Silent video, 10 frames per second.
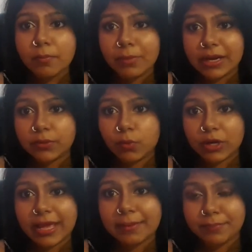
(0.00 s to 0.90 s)
But
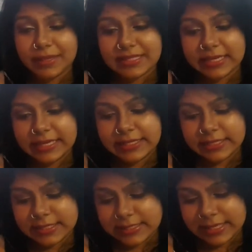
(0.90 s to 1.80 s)
what I basically
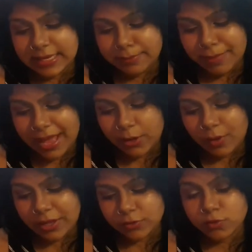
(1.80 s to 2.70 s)
did is, in
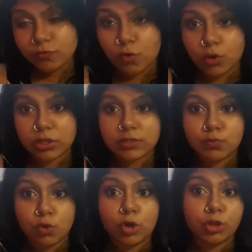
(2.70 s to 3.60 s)
bio, I used to focus
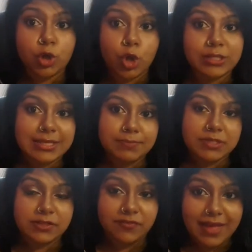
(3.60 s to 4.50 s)
more on the
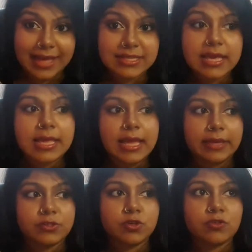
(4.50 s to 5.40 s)
concepts and the facts.
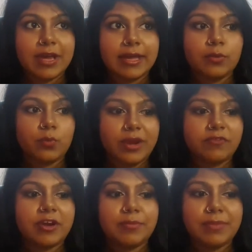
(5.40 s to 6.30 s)
I used to try,
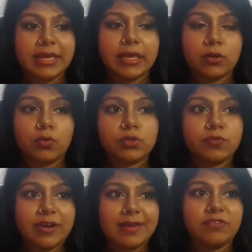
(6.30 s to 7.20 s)
whenever I'm making notes
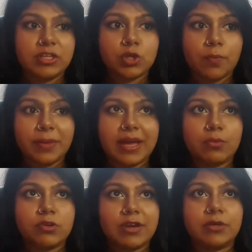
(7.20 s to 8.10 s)
for every topic,
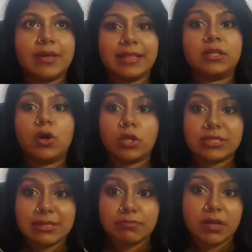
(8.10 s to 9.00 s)
I would try to get the
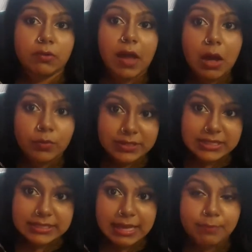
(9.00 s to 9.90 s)
concept down. How is
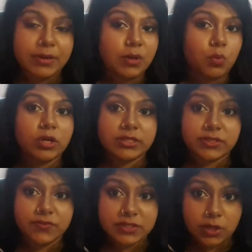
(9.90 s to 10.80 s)
this happening? What is
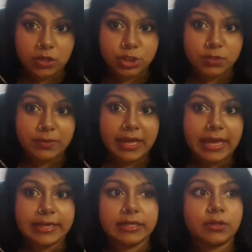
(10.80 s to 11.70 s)
the physiology
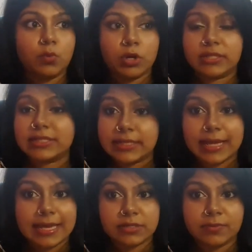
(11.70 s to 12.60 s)
behind it? What is the
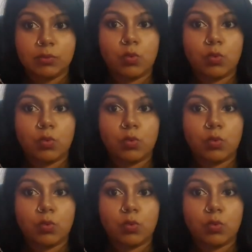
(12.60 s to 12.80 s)
anatomy?